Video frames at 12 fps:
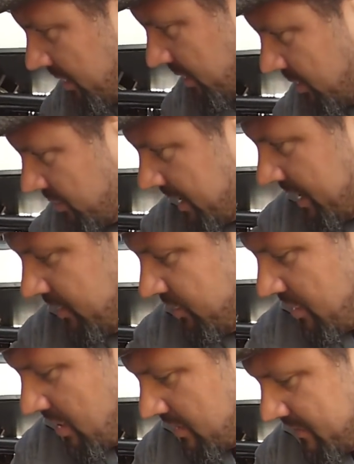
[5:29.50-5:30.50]
when you raise
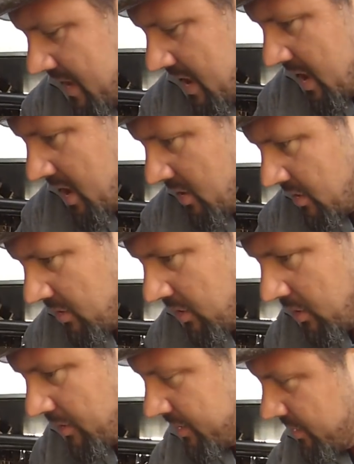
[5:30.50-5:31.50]
your RV or
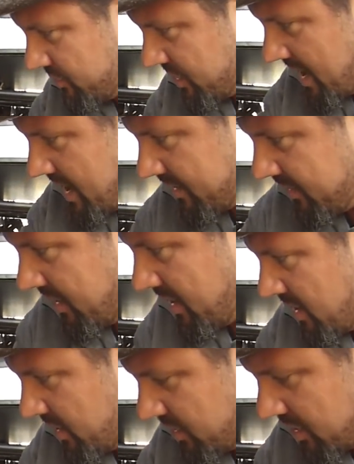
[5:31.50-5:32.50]
lower your jacks
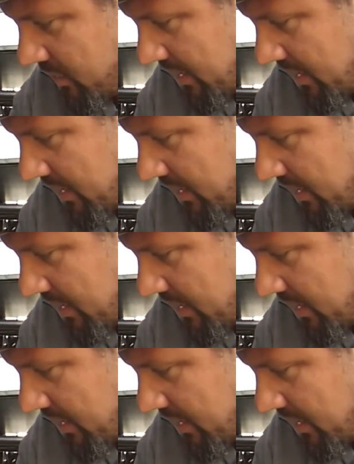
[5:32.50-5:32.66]
you don't